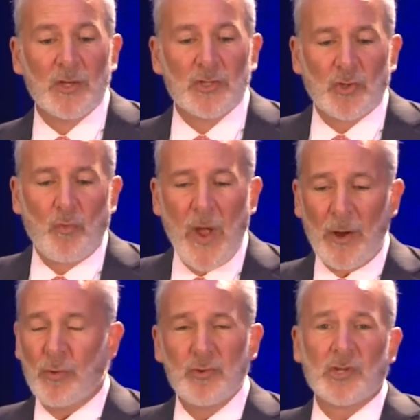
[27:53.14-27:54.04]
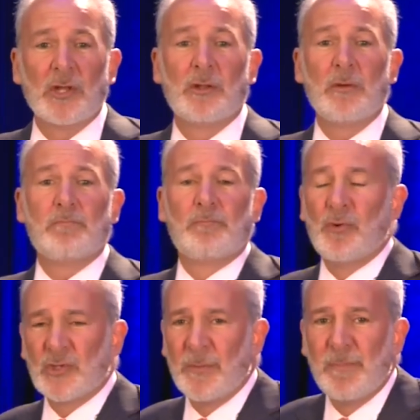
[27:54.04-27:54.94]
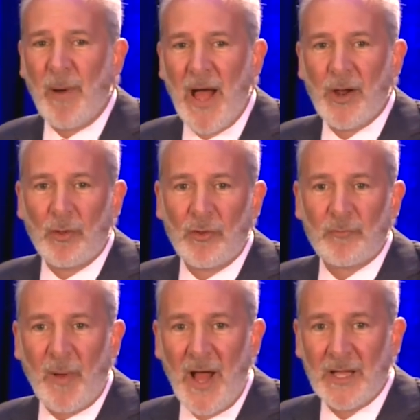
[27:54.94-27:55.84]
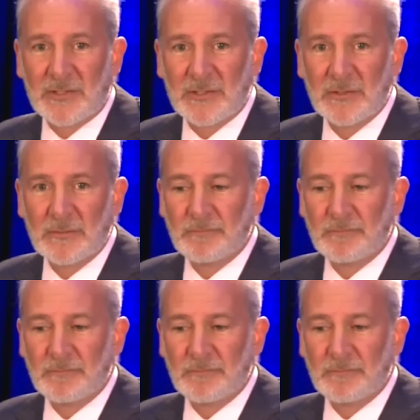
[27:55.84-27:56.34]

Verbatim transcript: So where who's going to do who's going to be buying all those bonds?